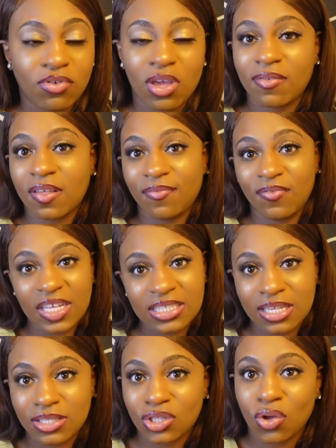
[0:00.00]
You have your
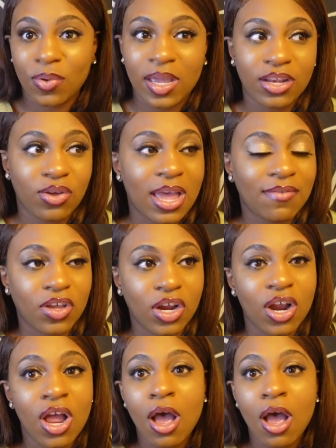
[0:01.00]
Vixen sew-in, you have your